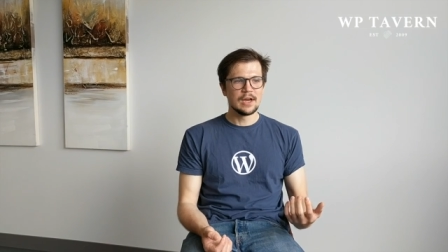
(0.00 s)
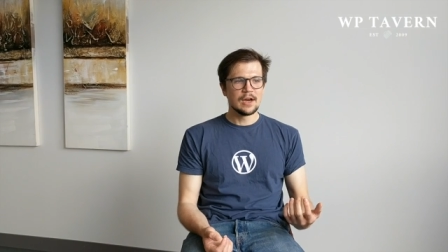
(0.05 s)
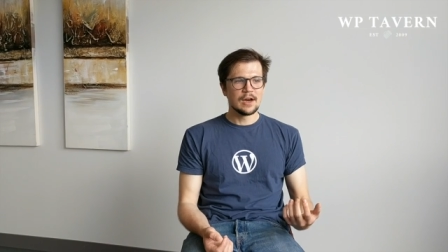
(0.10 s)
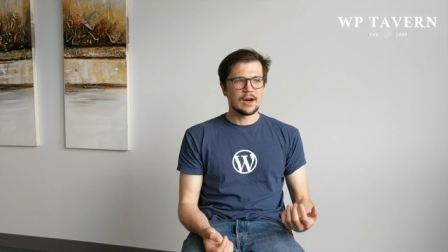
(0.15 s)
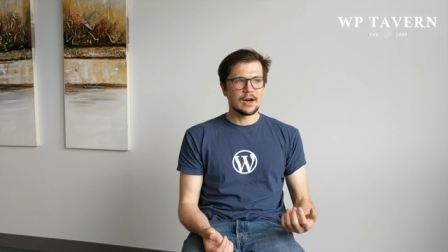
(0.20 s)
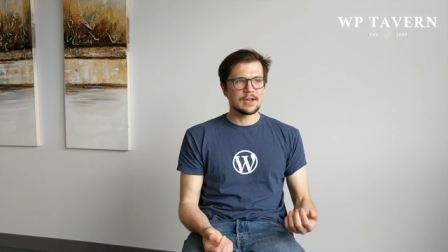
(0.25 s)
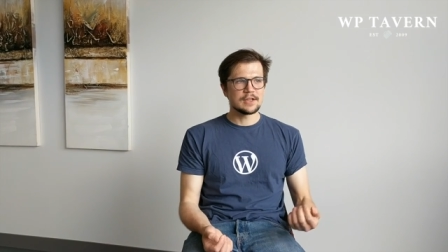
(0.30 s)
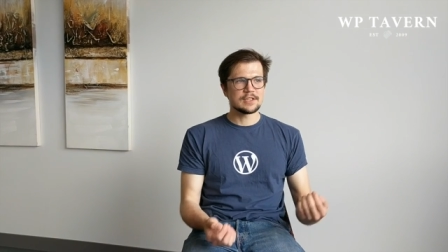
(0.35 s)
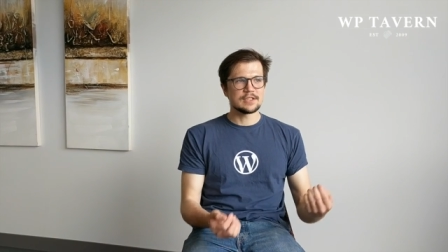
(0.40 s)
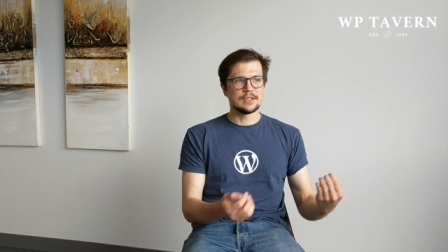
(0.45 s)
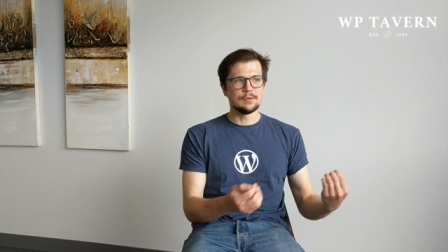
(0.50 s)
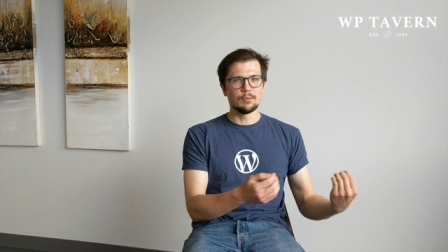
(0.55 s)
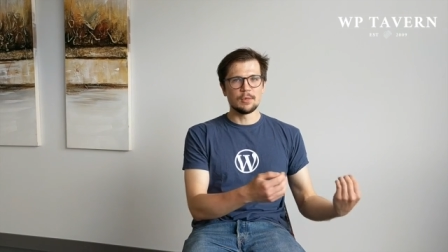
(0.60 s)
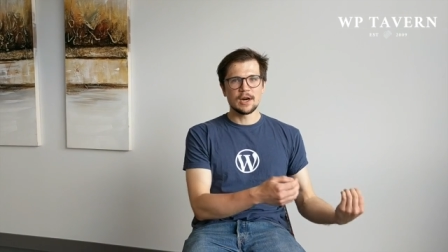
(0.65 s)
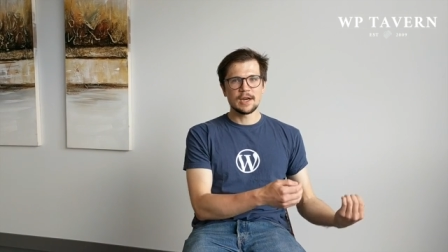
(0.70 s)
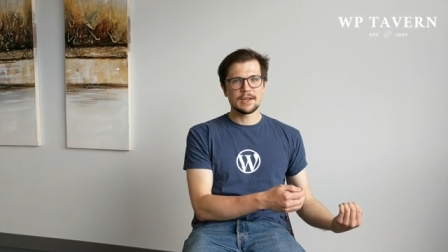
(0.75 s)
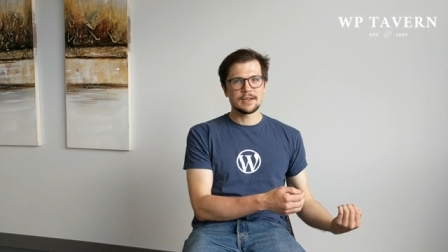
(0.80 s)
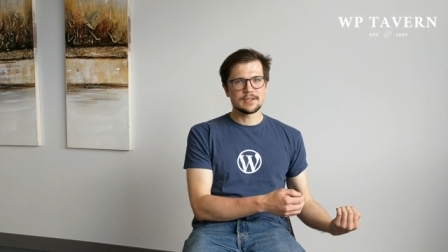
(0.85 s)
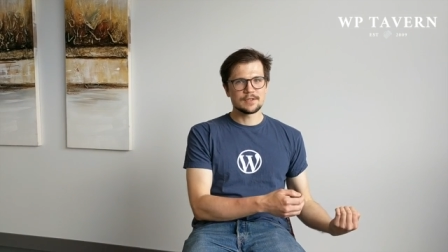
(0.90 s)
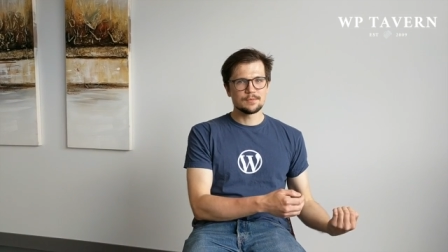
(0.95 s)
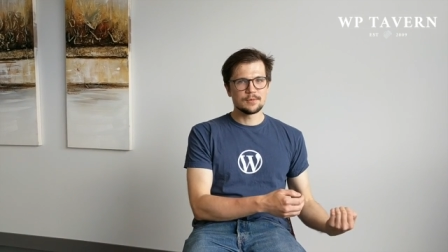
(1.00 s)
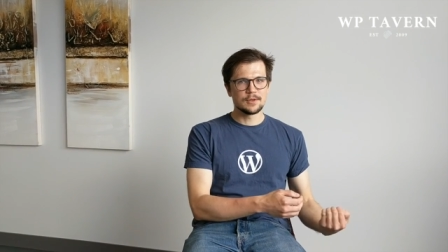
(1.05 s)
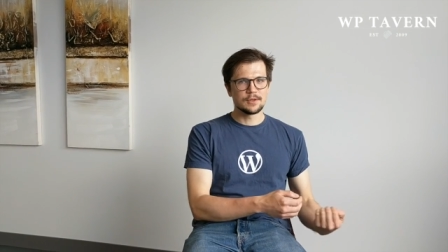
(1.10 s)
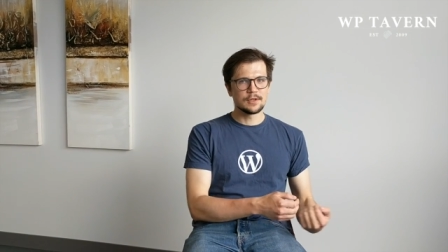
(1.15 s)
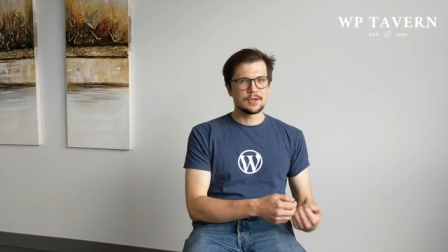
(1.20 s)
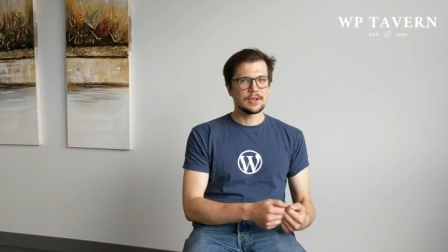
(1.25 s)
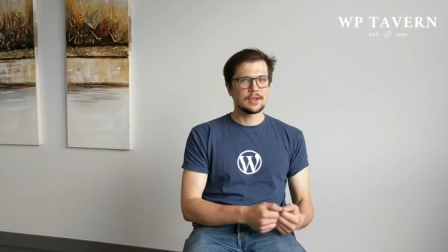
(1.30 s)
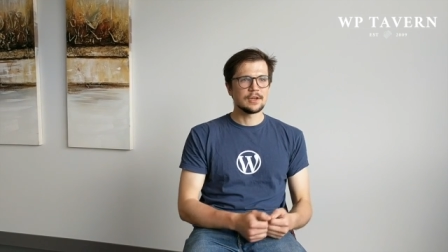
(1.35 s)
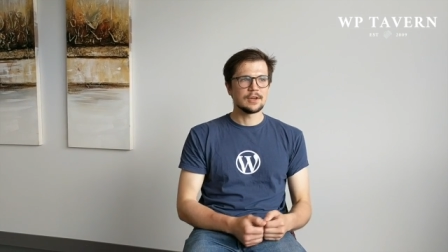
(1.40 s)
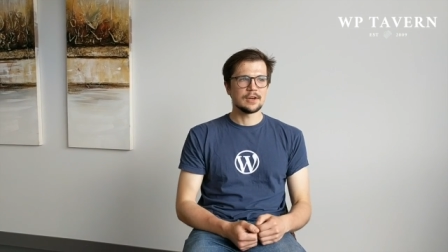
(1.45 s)
I see Mike is
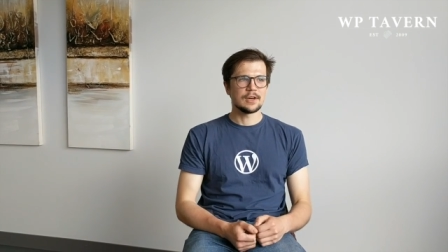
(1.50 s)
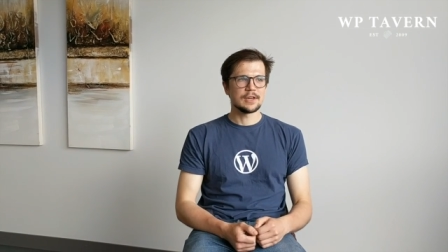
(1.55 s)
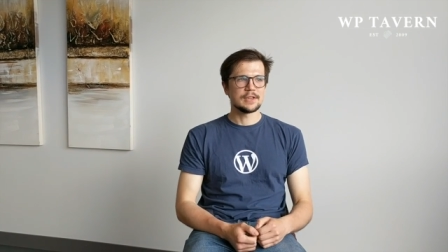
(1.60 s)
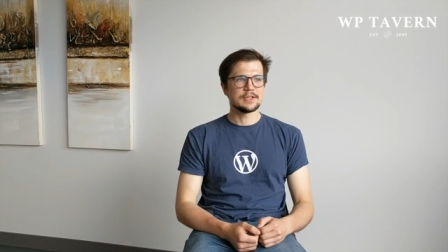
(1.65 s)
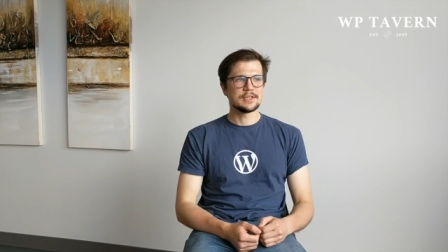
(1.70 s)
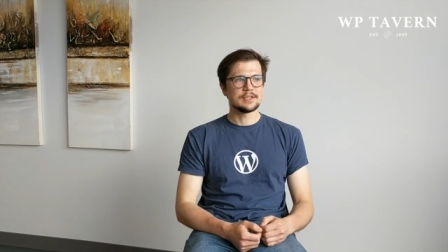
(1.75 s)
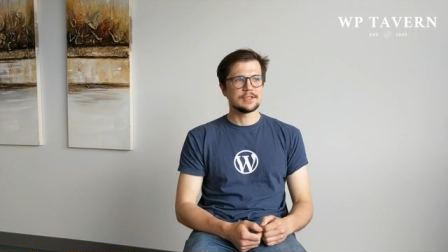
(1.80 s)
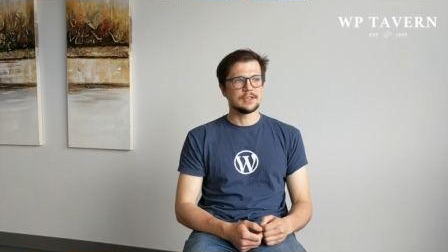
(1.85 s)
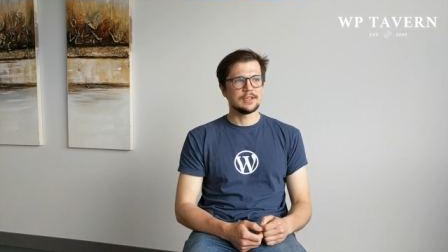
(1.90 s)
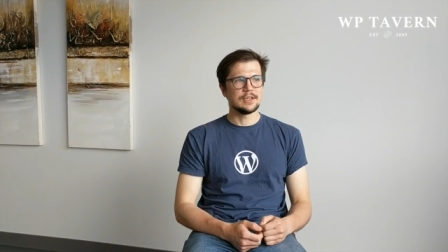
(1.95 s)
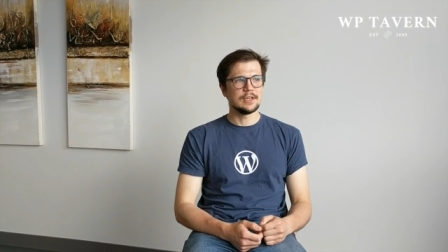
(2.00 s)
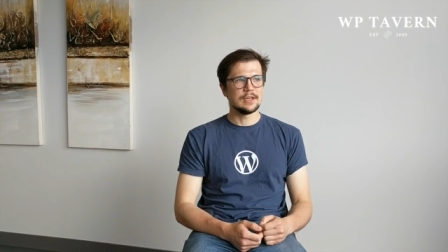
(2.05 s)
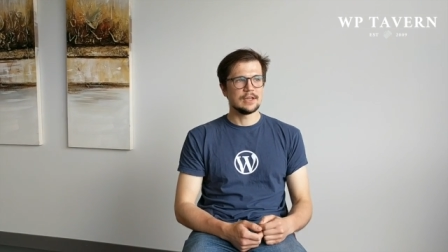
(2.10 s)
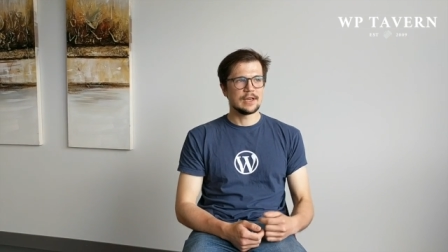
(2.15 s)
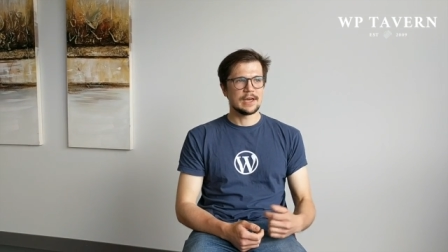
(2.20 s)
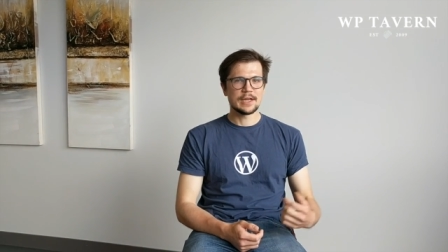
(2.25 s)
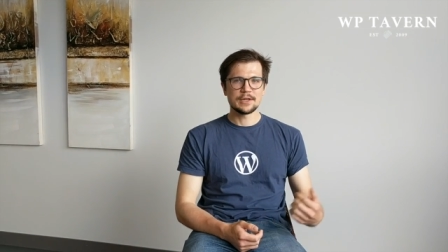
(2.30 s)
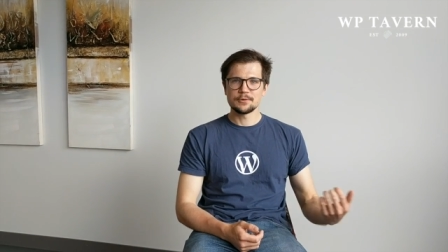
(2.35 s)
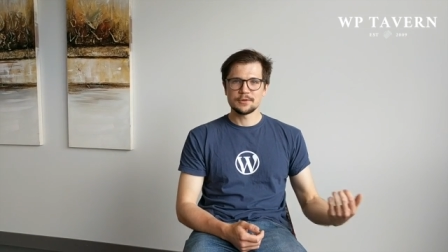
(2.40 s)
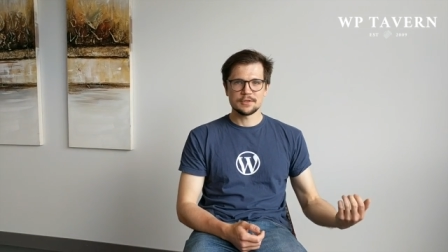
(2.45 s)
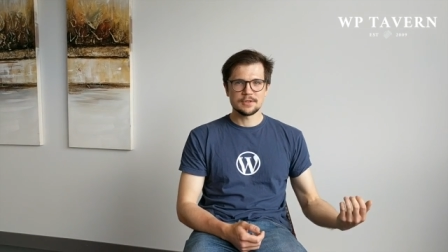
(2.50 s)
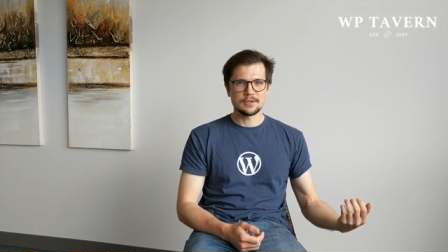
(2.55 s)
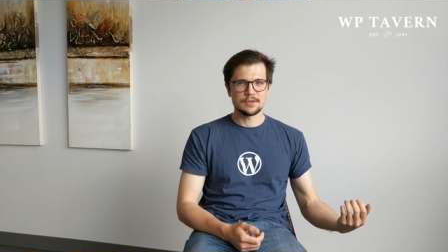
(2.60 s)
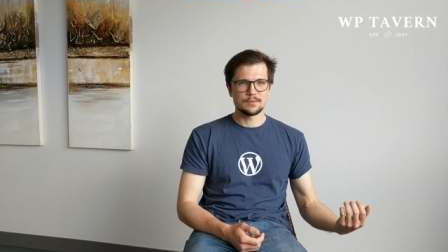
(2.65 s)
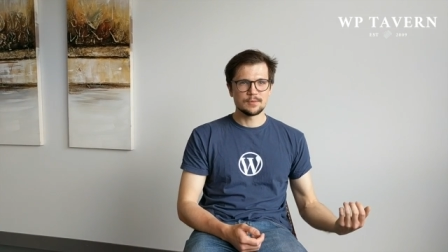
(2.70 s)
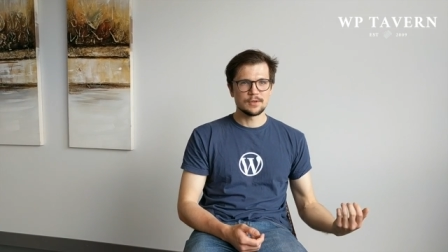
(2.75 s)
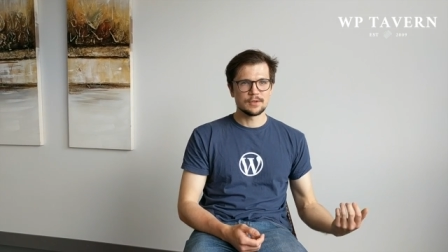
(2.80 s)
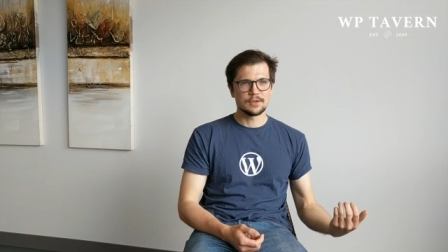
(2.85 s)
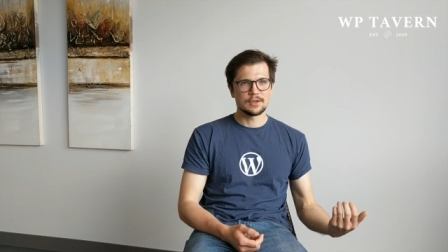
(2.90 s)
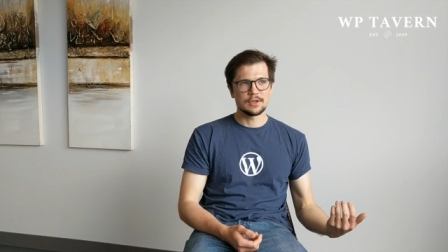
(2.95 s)
building, I see Andres is
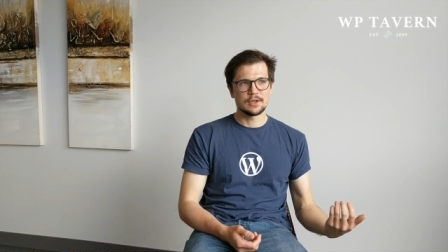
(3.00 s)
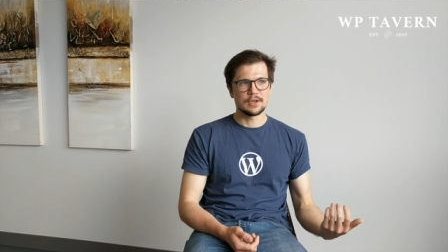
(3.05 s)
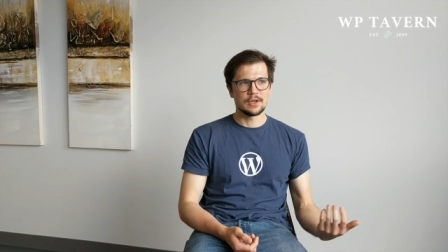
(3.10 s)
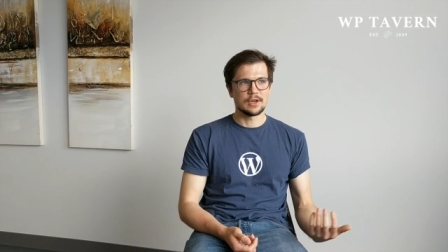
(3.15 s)
building,